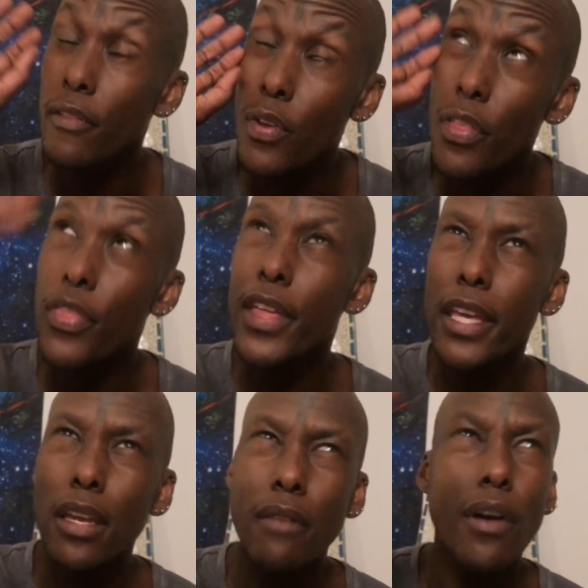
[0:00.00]
If you're
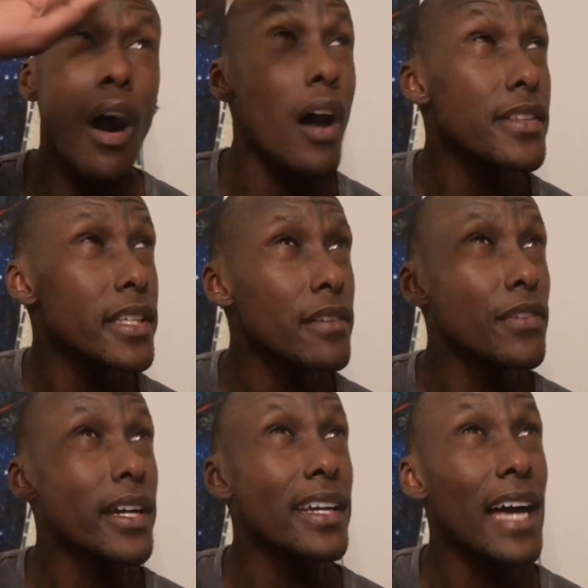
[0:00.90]
thinking of
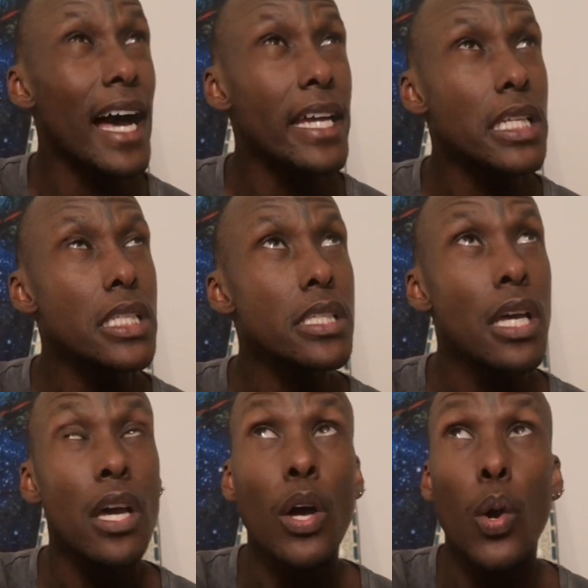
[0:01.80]
asking for guidance,
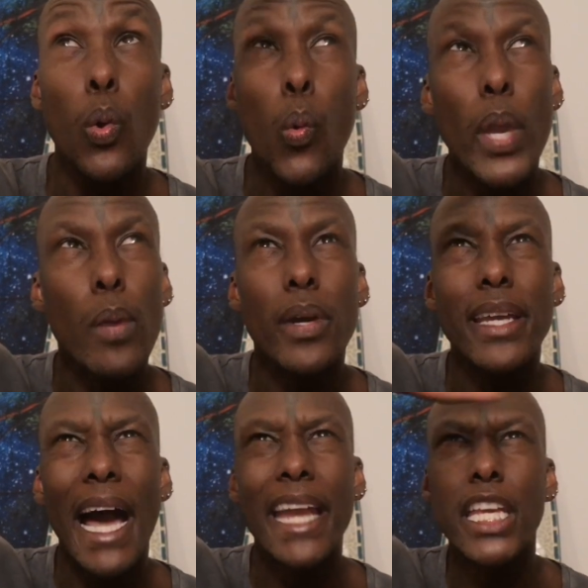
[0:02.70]
we
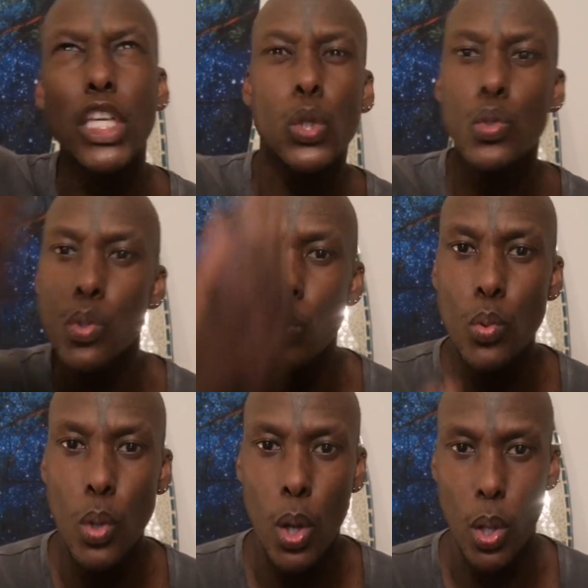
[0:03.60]
were guiding you
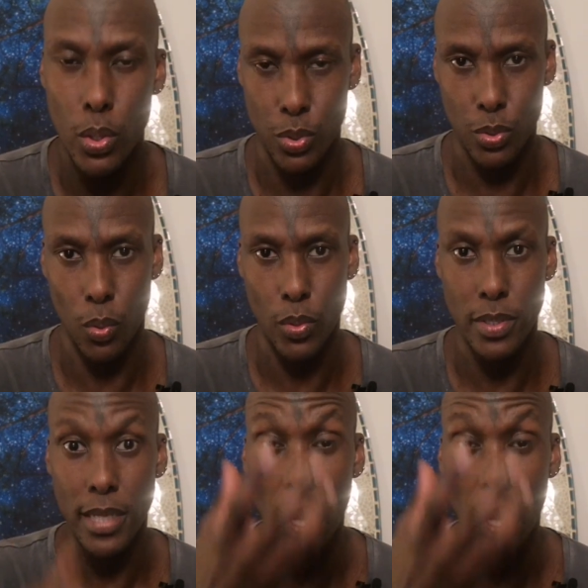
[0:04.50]
to source.